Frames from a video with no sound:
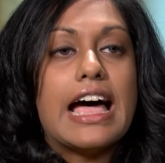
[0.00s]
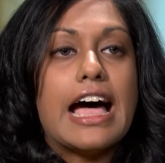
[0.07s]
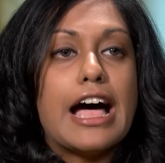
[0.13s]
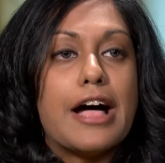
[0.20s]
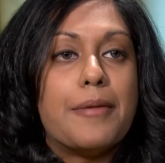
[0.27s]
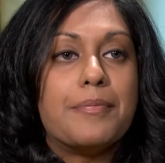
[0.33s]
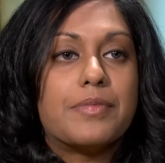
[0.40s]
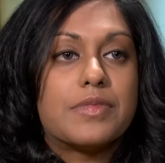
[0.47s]

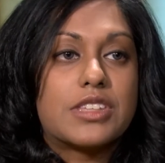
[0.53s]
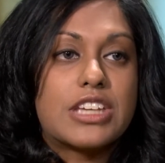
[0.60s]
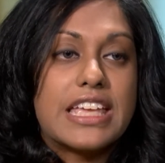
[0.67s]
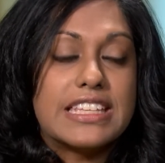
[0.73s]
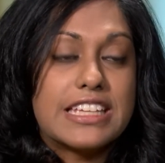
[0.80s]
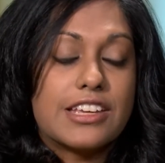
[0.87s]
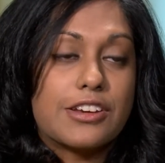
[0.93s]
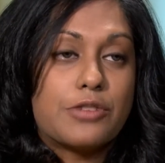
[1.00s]
Um,
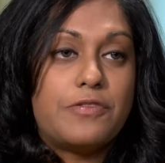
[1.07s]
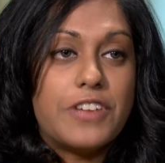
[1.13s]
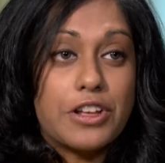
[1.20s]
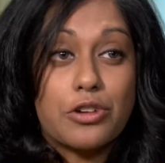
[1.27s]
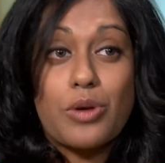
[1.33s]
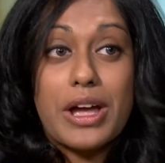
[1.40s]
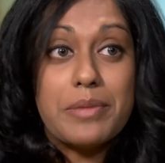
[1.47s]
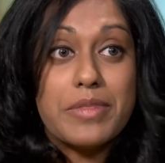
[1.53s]
kids can
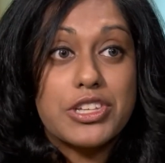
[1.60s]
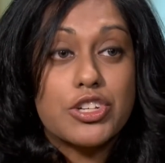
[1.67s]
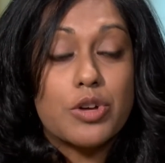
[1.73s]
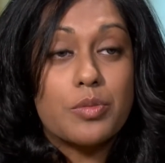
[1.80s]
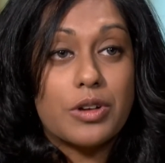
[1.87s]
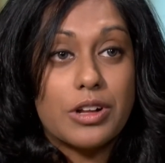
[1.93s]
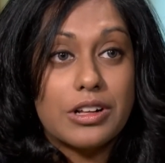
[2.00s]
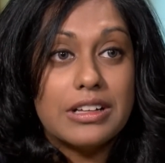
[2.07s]
feel quite
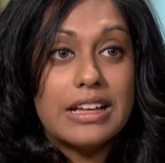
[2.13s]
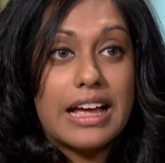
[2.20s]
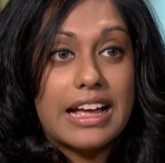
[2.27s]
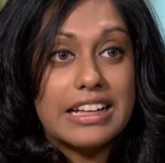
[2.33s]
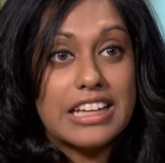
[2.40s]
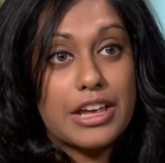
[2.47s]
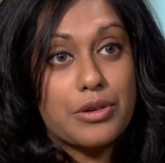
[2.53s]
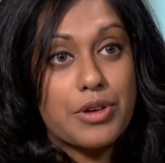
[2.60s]
miserable,
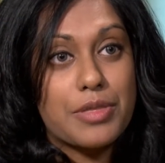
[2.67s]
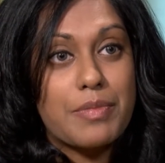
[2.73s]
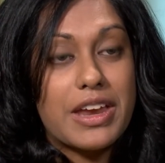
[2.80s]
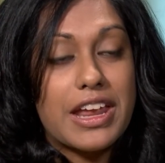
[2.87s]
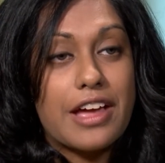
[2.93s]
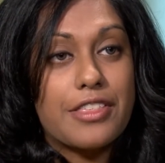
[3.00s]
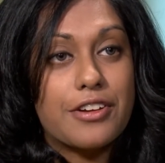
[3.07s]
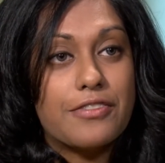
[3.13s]
uh, like with
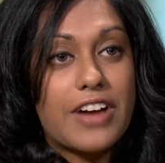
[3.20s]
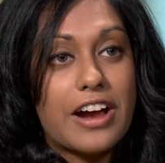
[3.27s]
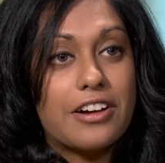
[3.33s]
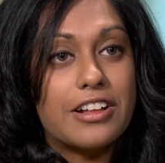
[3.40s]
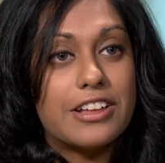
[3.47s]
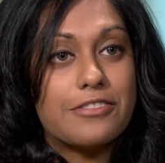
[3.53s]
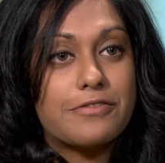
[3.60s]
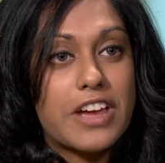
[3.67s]
many other
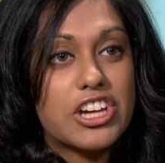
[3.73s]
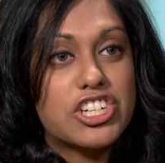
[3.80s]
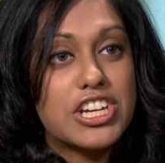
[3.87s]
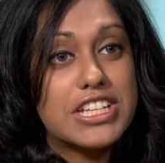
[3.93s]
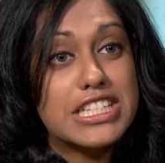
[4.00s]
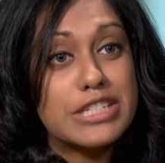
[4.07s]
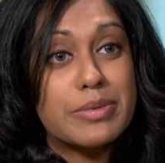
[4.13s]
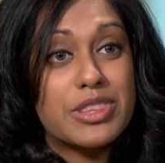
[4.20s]
viral
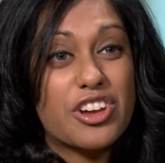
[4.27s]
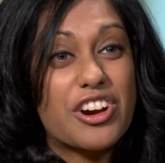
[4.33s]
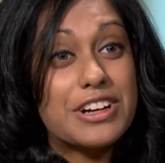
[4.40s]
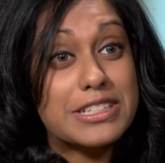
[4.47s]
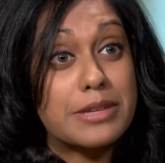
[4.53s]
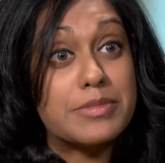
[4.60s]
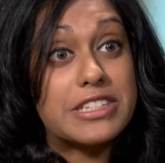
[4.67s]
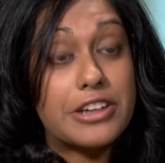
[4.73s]
infections, but there
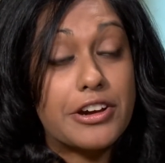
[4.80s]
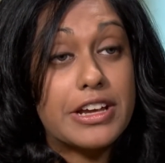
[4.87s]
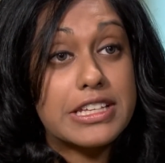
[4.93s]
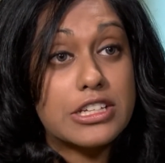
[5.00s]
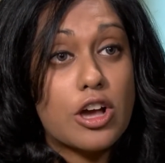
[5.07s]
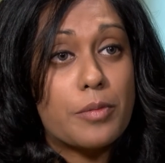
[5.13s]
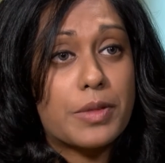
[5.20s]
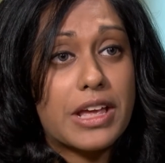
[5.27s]
are some
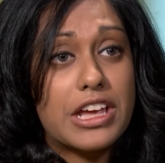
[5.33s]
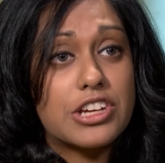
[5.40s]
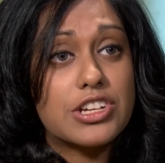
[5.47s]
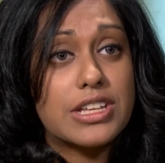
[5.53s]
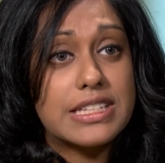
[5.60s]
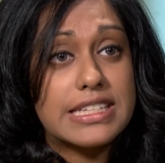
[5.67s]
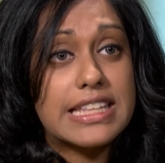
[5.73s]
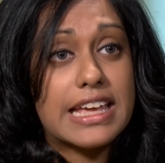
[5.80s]
serious
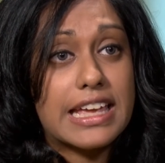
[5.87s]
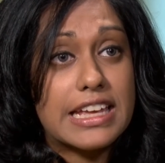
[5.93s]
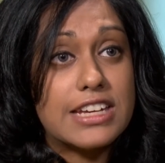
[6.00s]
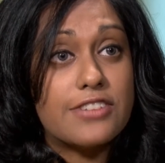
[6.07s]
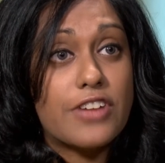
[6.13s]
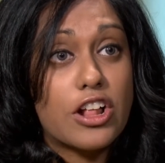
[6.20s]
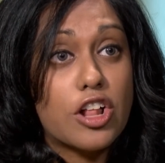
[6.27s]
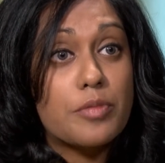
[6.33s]
complications that can
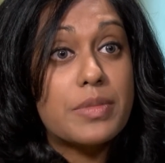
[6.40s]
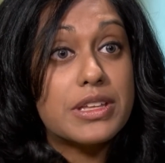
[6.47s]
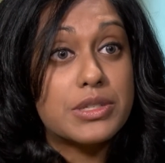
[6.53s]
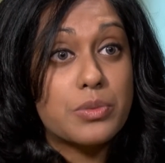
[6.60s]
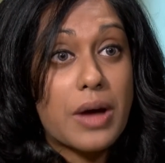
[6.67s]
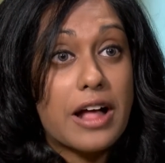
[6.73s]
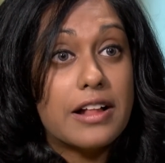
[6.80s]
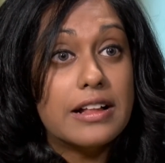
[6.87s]
develop
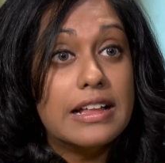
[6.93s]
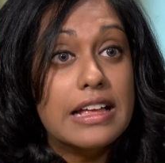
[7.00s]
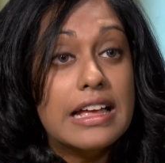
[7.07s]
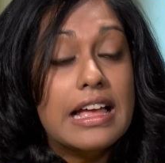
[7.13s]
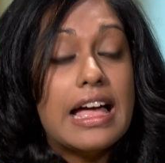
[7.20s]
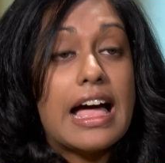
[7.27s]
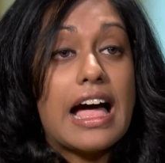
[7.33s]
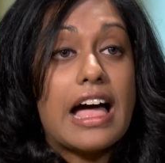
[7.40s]
as well,
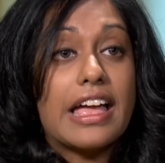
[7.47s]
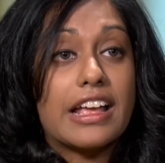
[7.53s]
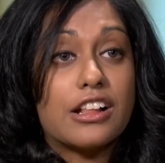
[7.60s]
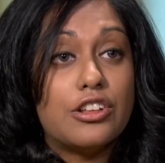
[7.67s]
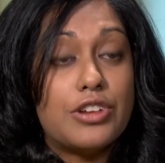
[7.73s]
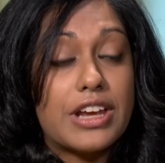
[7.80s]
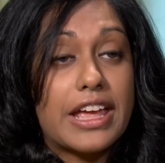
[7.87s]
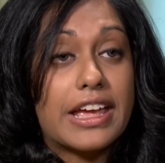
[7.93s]
uh,
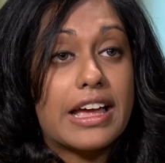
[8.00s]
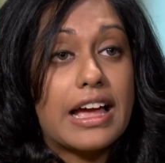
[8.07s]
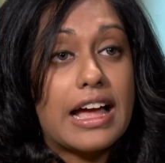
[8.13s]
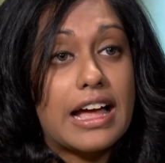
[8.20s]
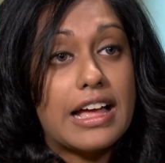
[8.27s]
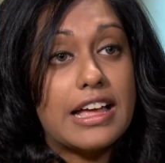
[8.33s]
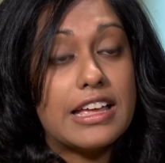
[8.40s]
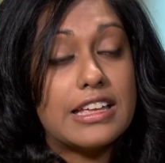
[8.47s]
including
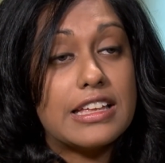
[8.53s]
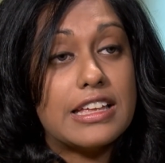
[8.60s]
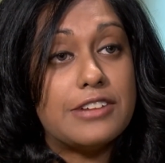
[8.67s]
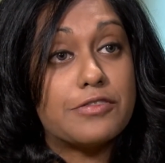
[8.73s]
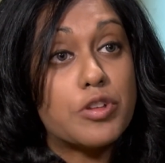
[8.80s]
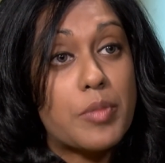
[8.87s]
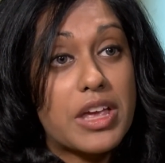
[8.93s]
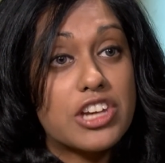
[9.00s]
uh,
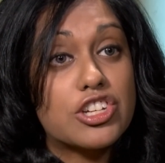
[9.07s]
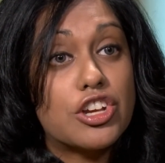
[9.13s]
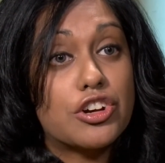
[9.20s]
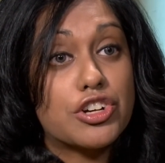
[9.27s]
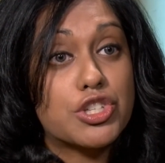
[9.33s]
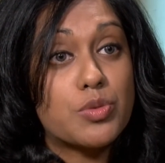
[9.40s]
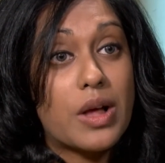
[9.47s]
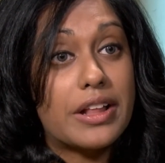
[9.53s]

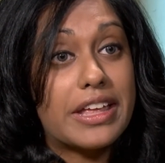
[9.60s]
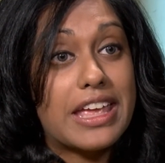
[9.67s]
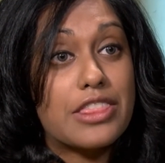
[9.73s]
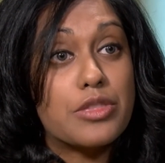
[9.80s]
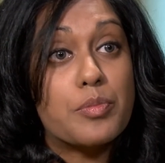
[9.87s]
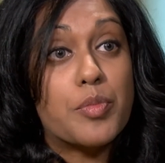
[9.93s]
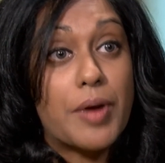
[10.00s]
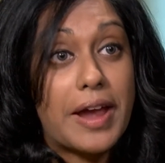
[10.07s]
inflammation or swelling
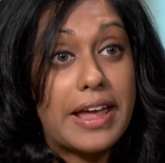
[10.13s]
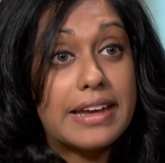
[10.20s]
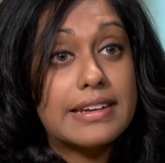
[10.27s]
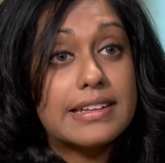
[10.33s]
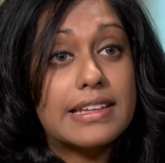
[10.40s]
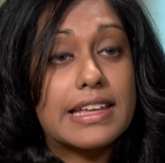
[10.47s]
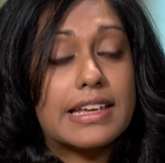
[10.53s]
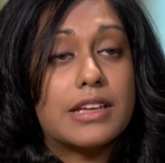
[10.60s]
in the
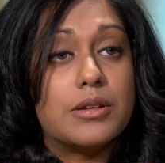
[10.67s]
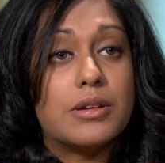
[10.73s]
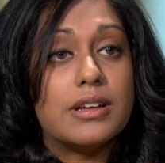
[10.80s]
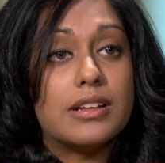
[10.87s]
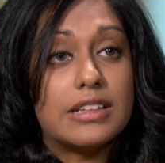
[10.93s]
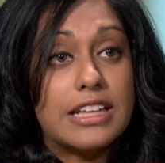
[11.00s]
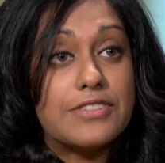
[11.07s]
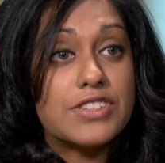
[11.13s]
brain that
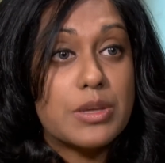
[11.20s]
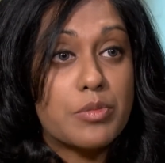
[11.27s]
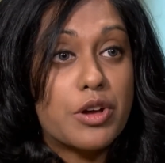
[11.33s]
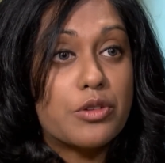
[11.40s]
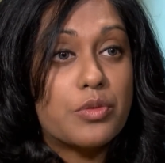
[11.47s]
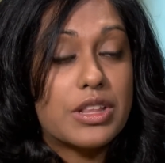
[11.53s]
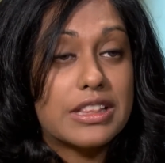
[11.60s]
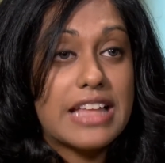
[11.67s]
can leave
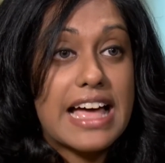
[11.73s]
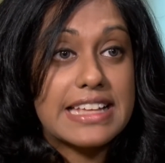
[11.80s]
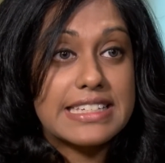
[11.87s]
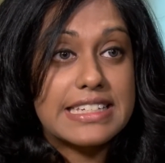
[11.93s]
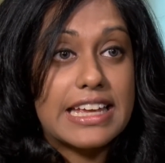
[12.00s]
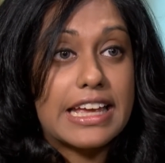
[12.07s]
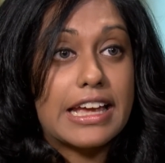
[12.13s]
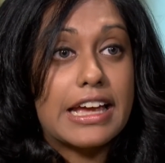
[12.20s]
someone with
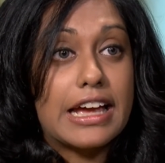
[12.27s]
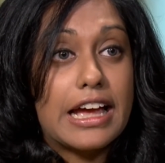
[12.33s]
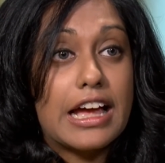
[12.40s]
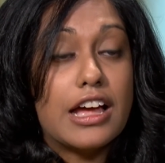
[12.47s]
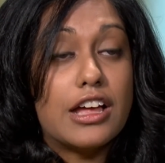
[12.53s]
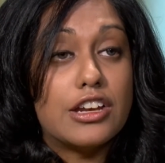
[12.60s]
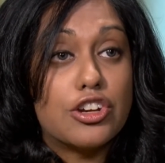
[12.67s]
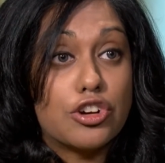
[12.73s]
lasting
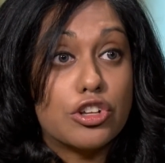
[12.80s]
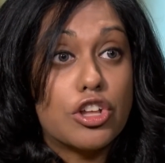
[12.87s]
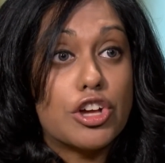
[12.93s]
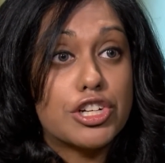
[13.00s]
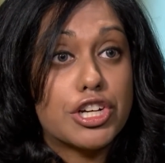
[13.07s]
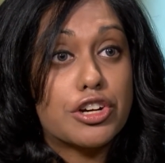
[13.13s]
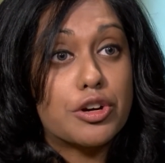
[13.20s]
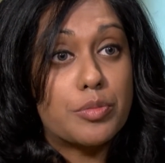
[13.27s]
uh,
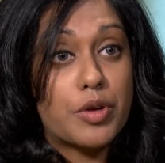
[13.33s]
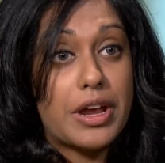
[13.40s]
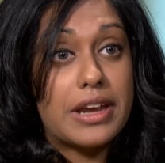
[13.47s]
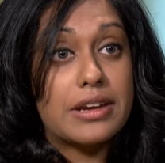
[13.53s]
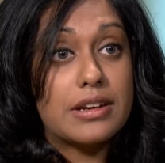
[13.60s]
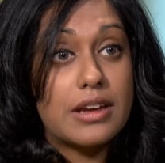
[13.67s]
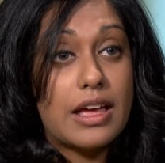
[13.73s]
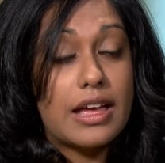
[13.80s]
neurologic or
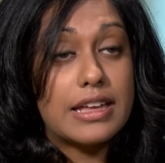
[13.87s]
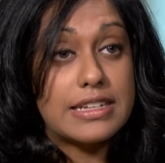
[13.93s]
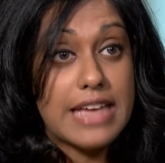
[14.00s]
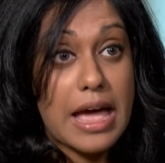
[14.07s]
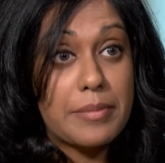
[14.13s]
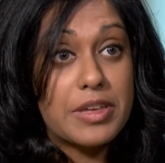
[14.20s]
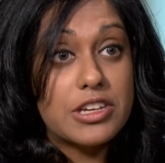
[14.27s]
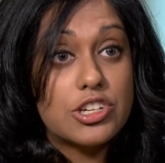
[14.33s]
brain uh,
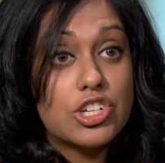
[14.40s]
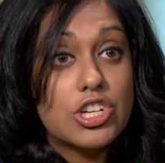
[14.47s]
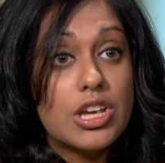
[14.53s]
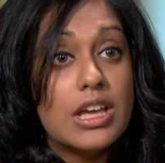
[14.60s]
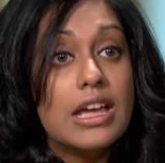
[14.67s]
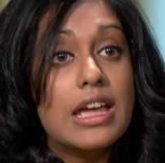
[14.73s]
damage.